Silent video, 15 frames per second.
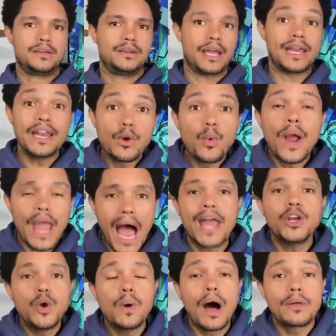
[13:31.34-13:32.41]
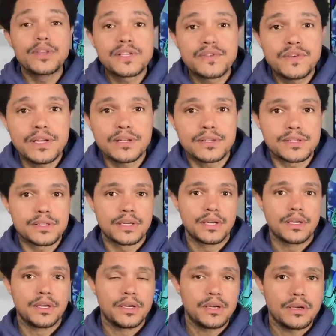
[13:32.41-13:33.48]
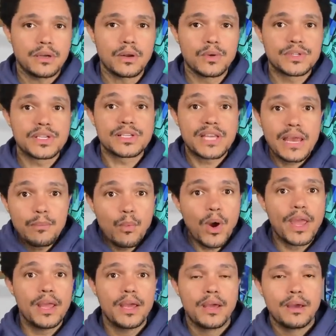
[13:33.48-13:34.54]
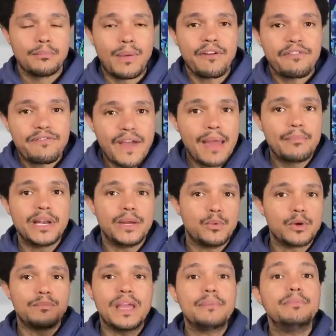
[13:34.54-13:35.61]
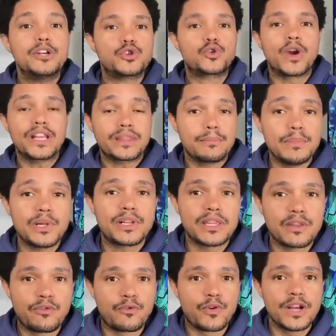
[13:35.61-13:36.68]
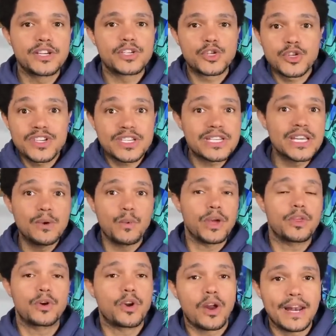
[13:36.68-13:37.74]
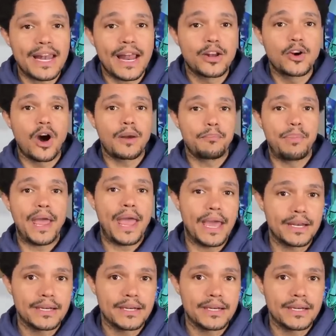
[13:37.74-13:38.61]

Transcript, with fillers: And in a way, I know how this feels. You know, it's the same way my family would make me drink the milk in the fridge to see whether or not it had gone bad.